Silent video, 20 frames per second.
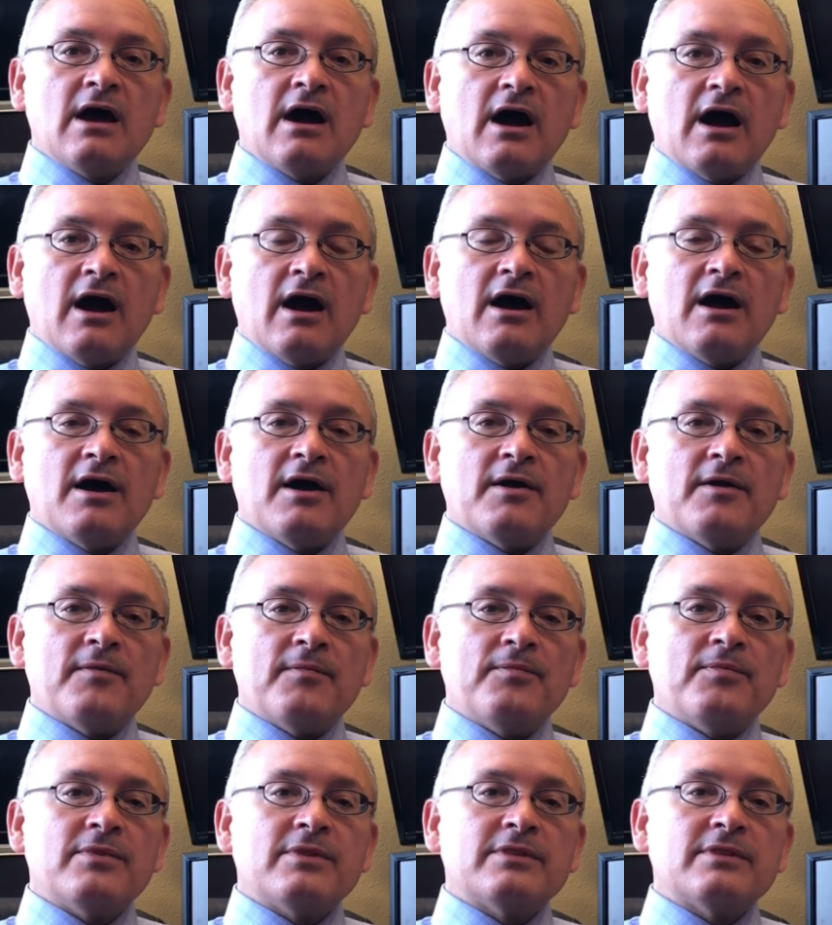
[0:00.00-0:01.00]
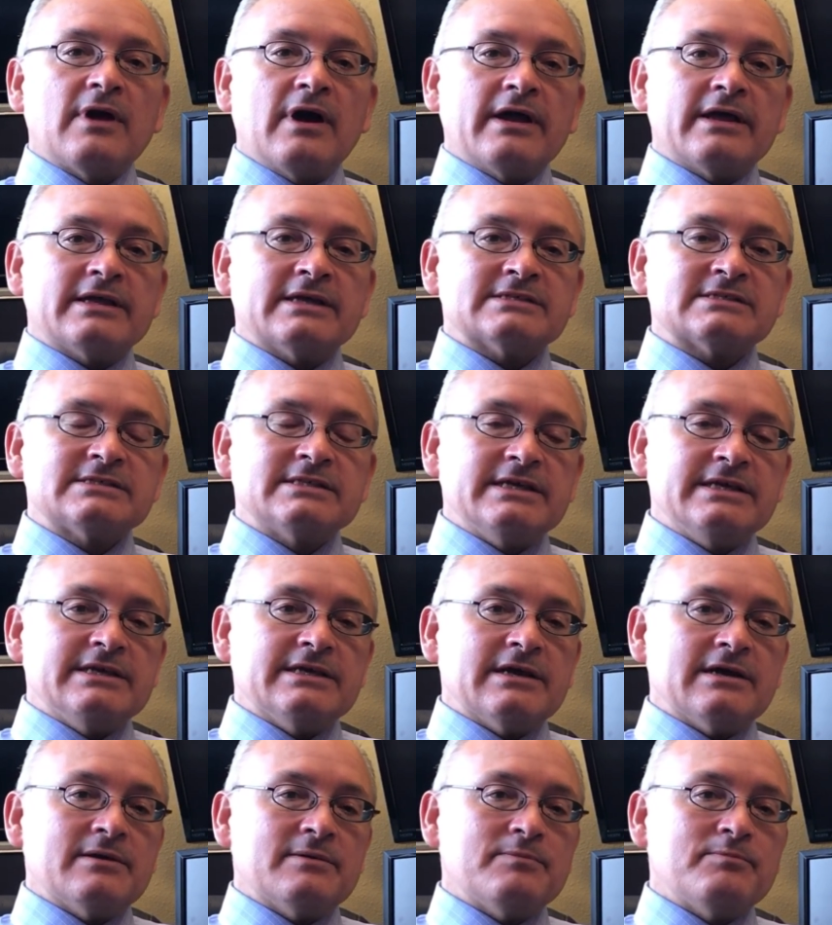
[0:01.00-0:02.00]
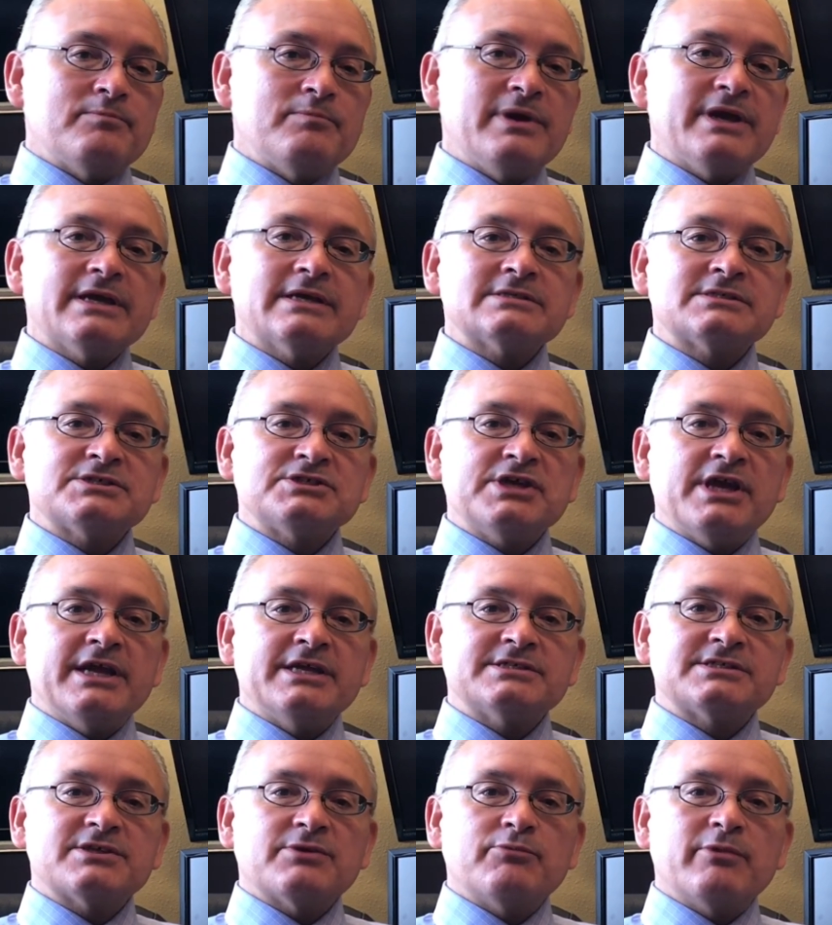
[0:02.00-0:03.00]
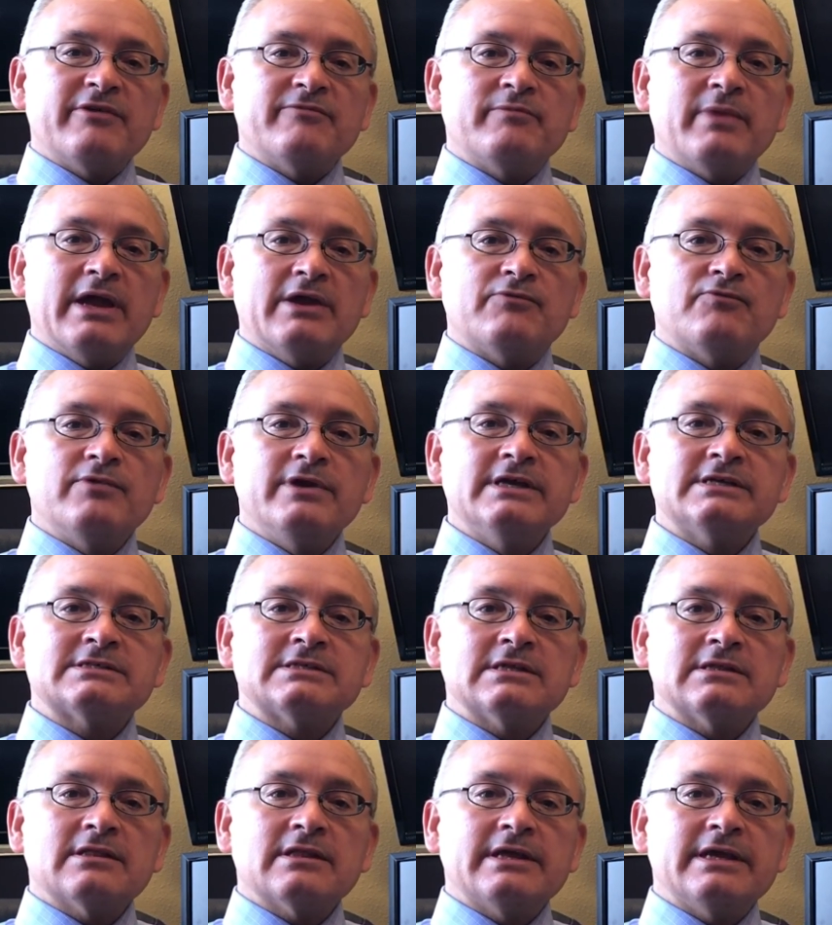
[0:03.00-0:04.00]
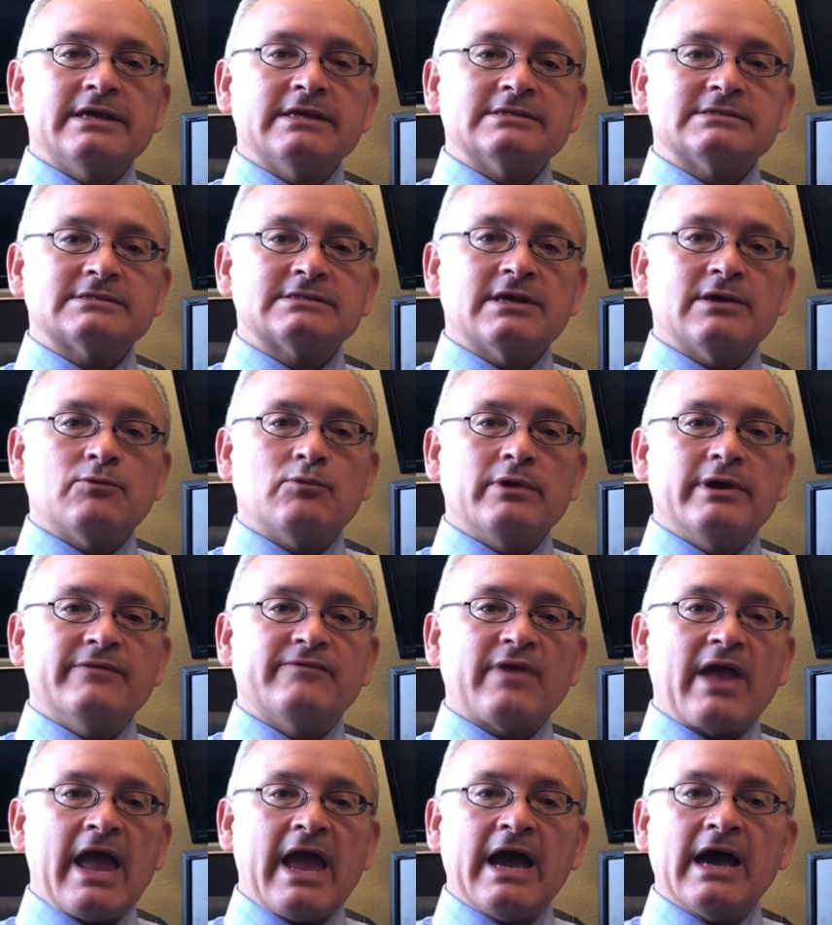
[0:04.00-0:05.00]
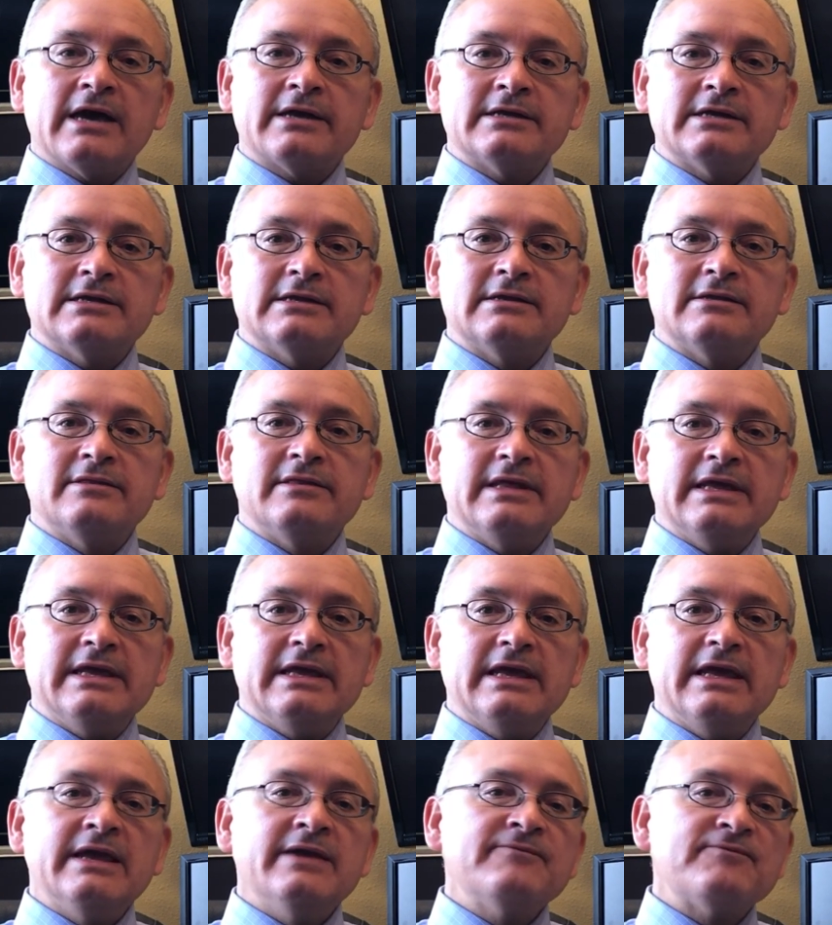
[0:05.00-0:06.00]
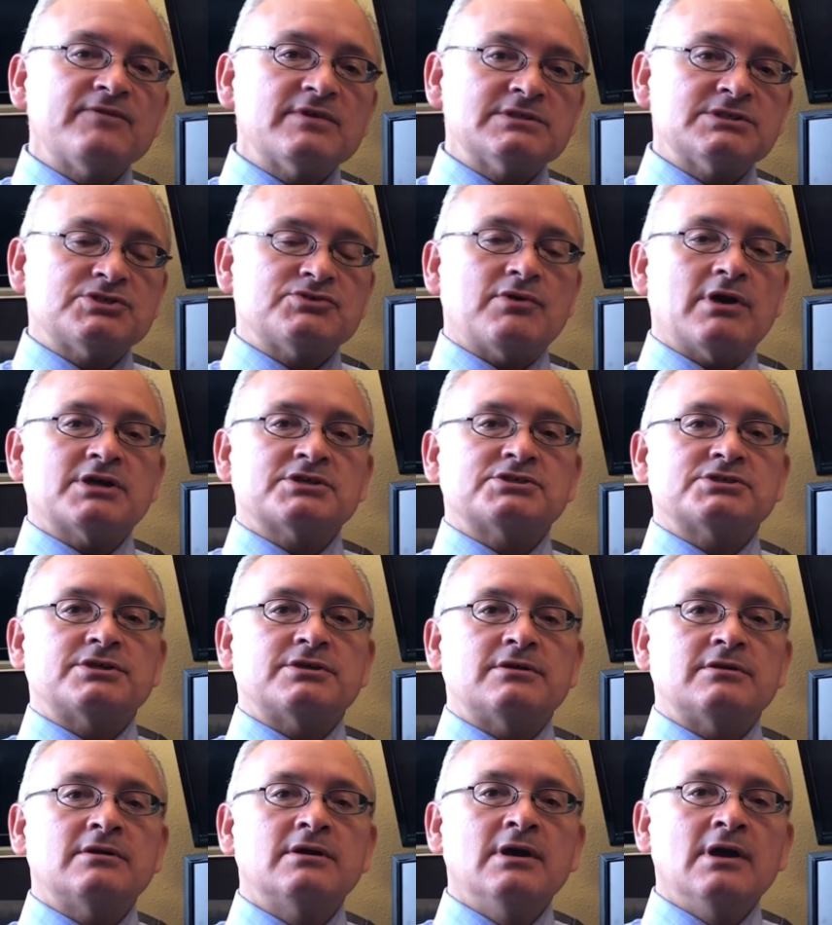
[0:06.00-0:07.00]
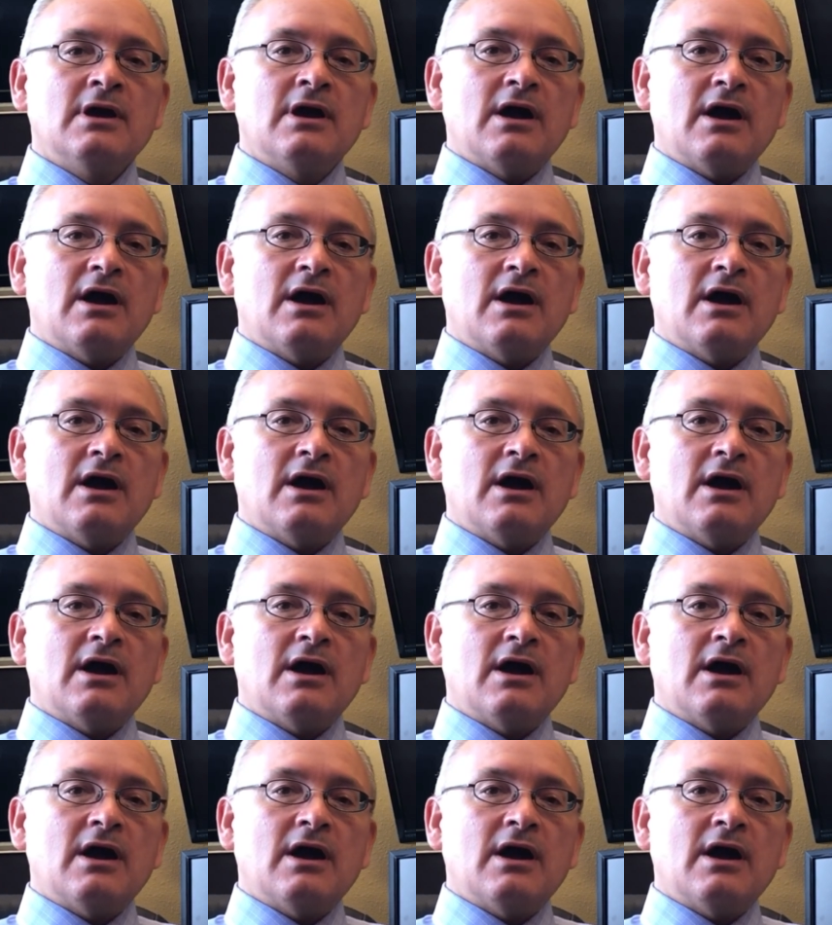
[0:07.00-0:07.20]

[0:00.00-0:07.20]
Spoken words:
I guess the biggest change that we've made recently is that we've added the infrastructure